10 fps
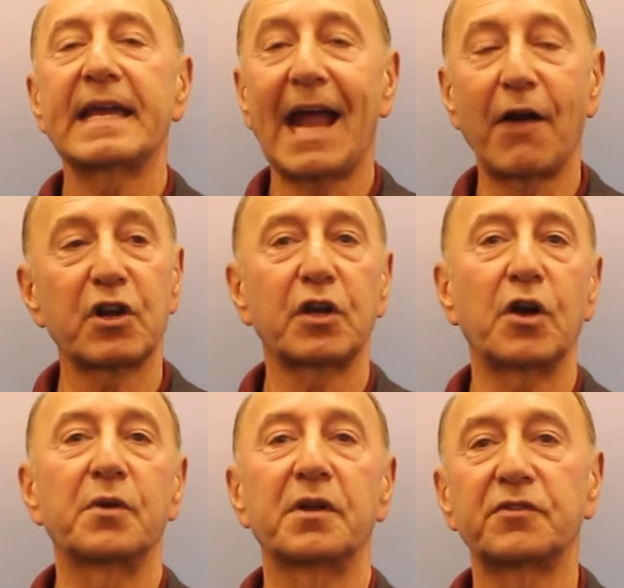
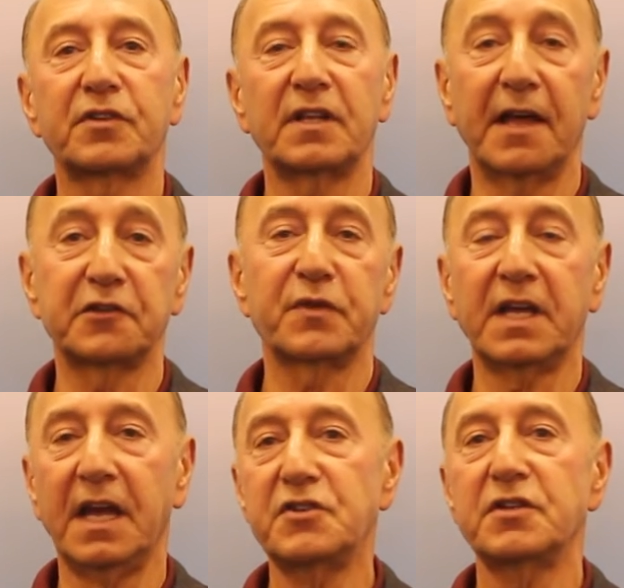keratoconus
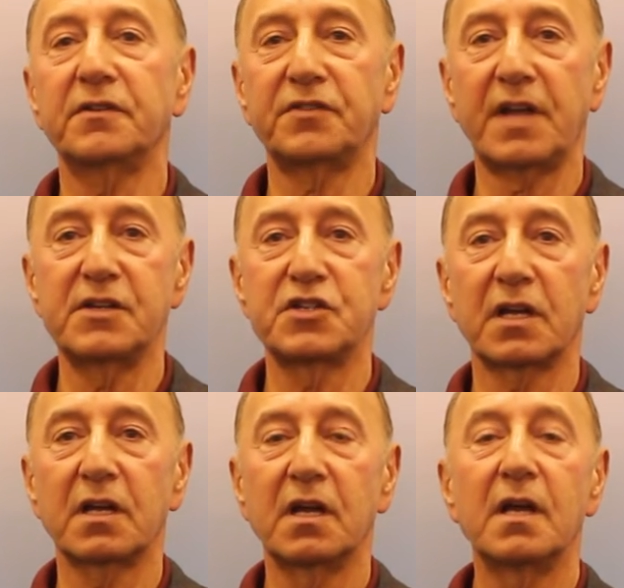classification, staging,